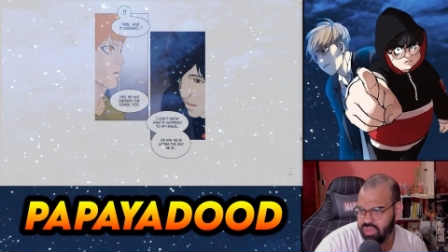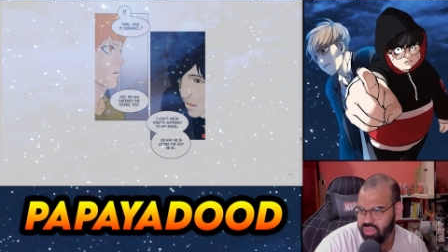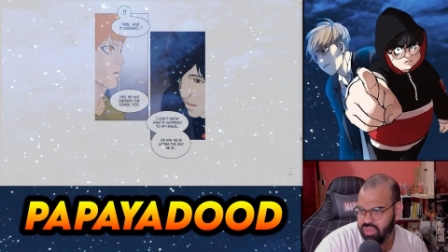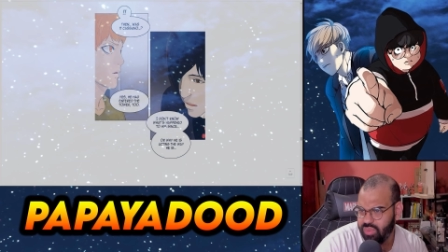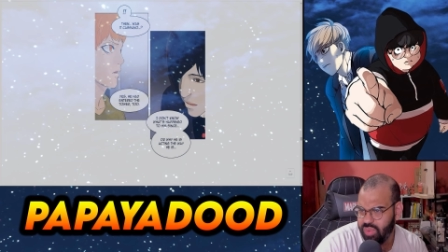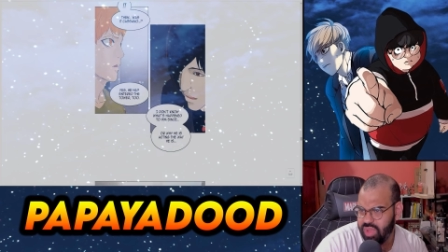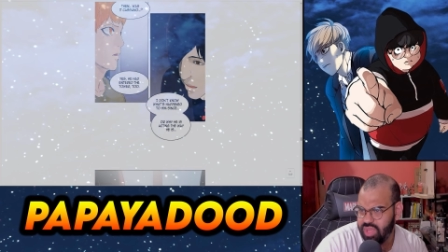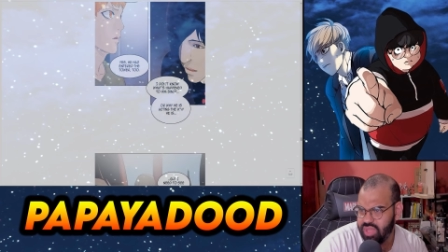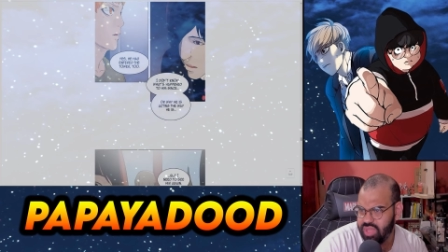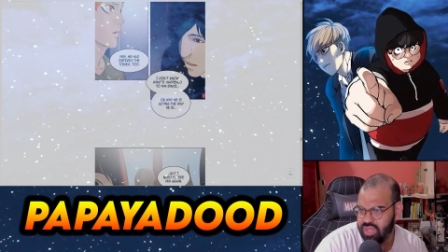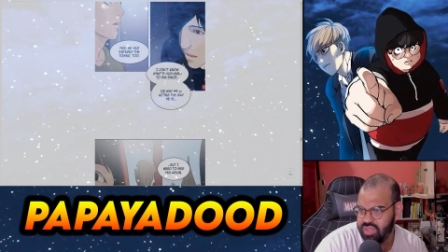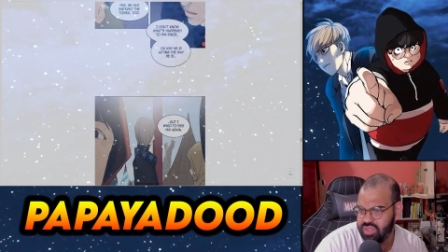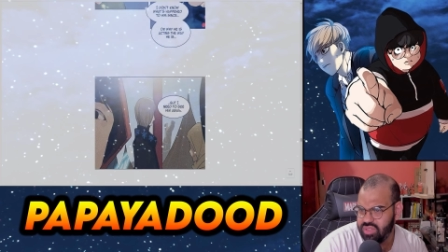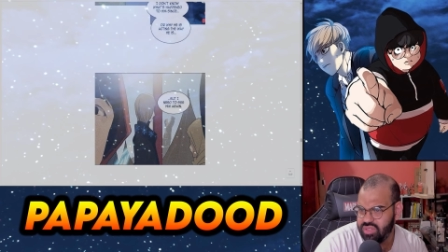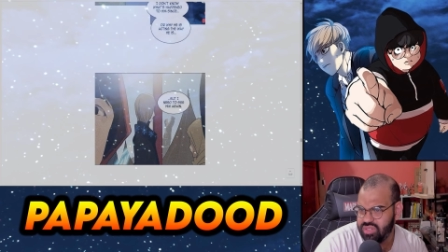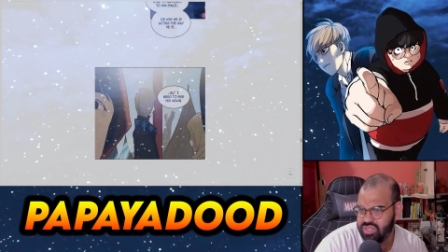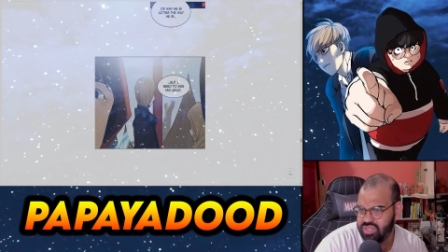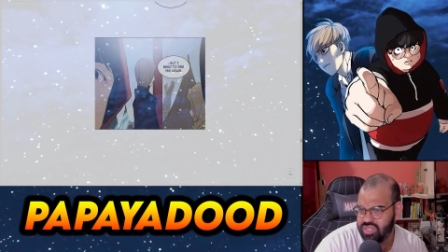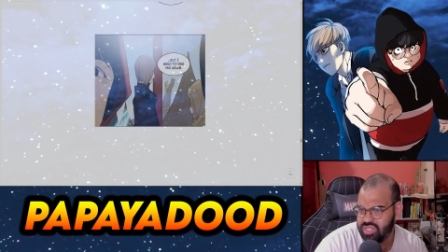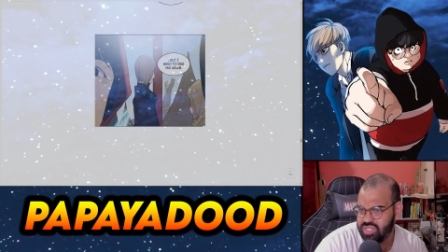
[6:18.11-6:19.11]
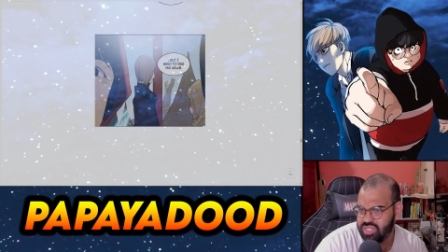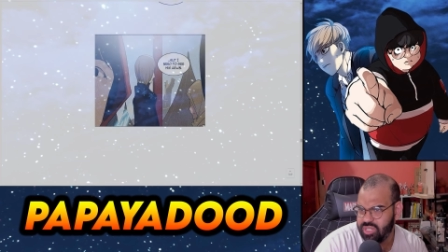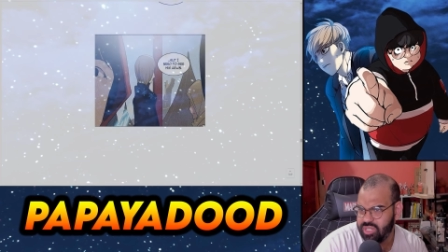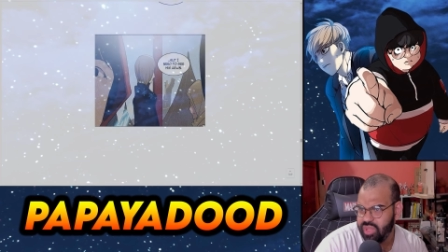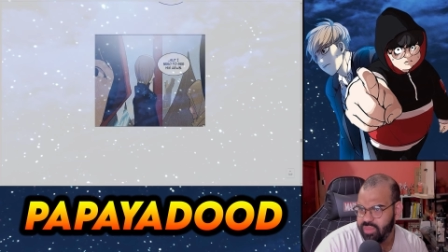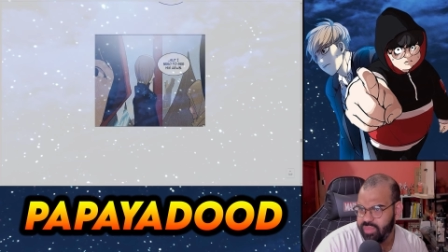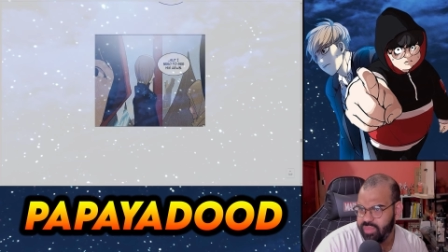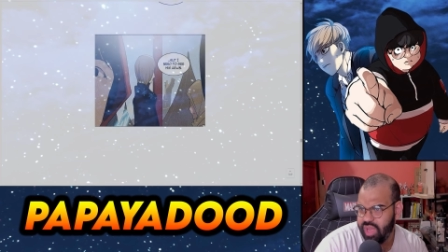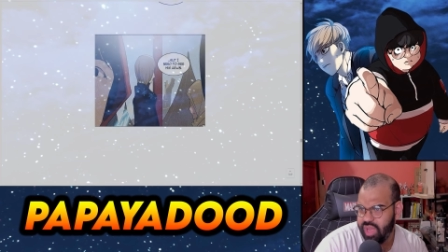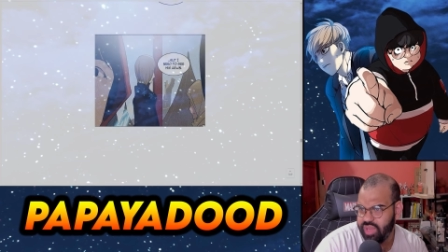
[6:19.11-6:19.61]
the way he is.
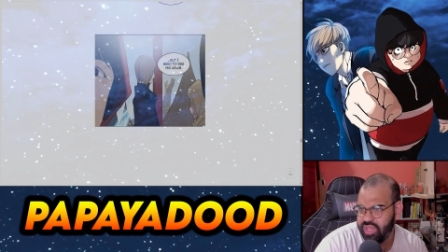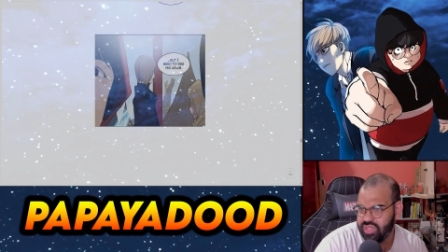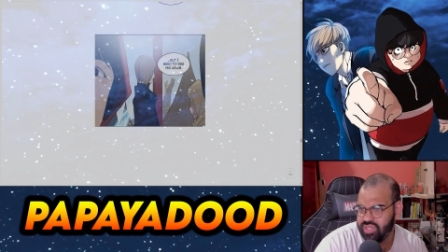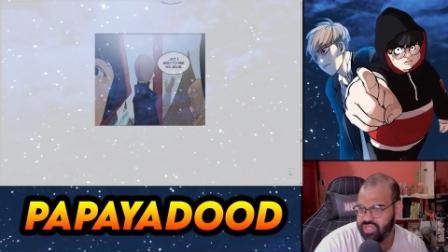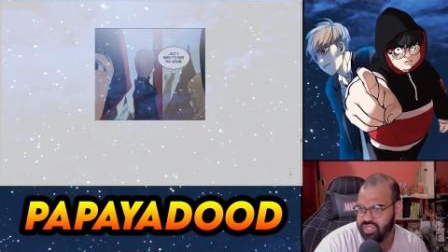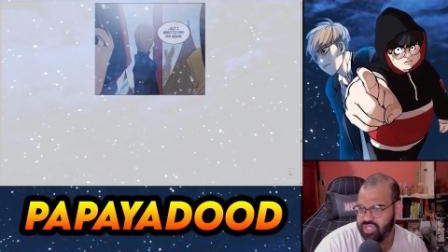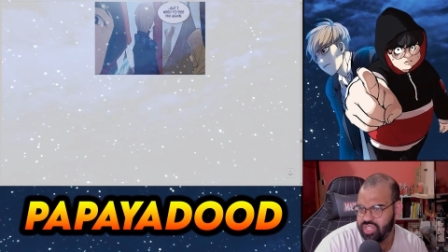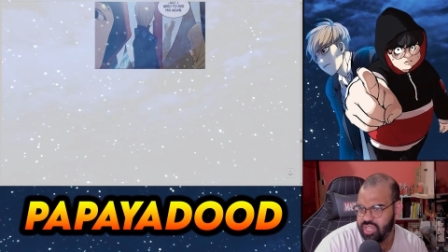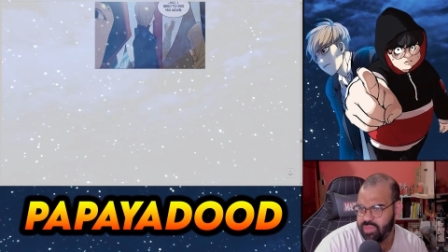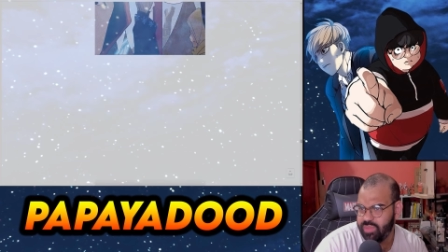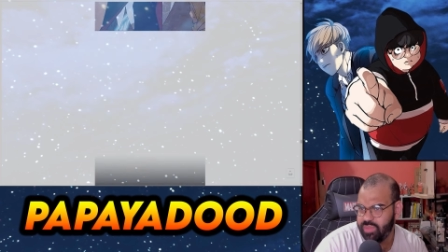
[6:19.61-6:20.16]
I need to see him